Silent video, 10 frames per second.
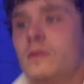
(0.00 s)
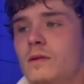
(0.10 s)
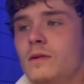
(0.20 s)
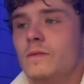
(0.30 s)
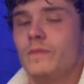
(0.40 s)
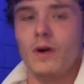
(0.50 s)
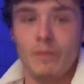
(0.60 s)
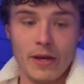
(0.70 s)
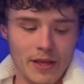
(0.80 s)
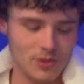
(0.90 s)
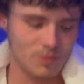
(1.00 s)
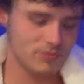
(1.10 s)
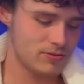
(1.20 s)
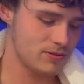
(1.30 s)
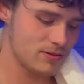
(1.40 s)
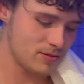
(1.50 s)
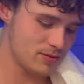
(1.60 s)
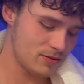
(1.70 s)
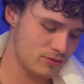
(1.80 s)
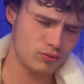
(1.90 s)
How was it? Oh mate, that was
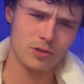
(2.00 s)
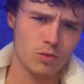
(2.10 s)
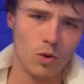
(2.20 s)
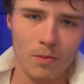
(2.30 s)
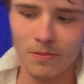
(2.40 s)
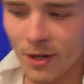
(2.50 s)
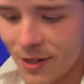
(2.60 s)
warm.